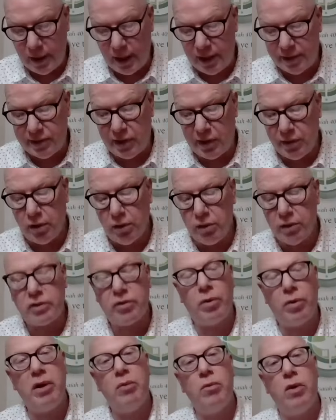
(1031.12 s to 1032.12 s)
That's in Luke
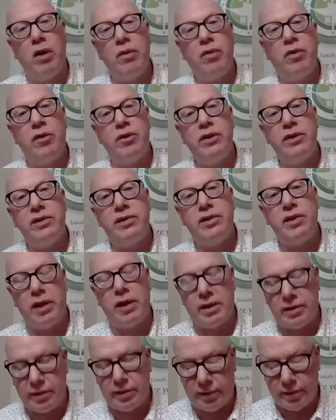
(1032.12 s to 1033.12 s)
21
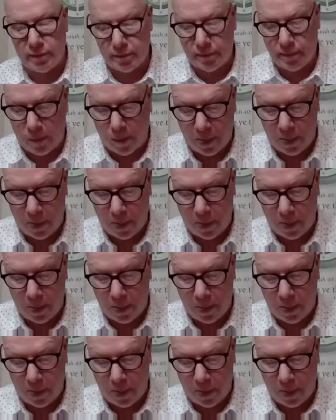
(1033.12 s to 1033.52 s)
36.